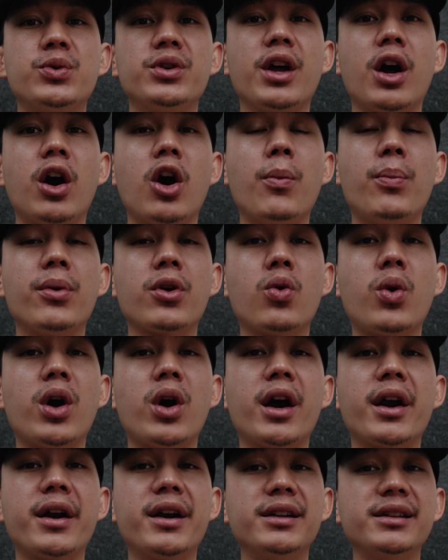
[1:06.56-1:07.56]
really help
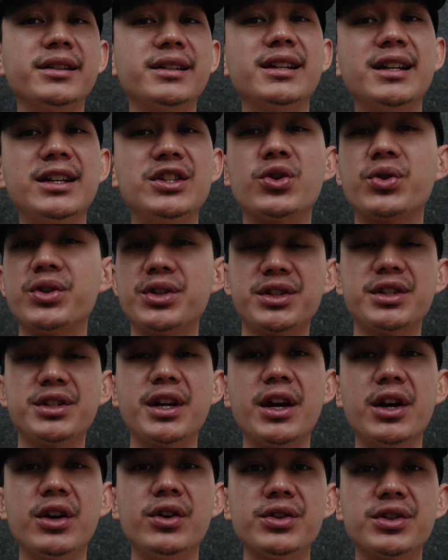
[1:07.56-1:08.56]
acquire leads or
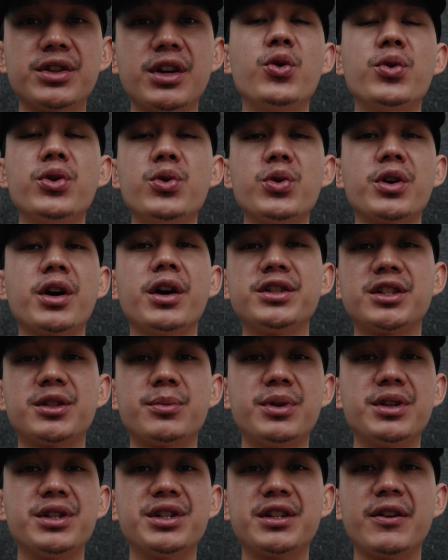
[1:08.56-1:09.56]
sales through new
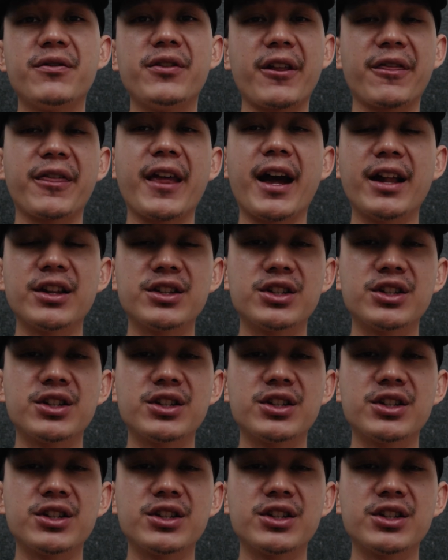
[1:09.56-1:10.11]
customers and stuff like that.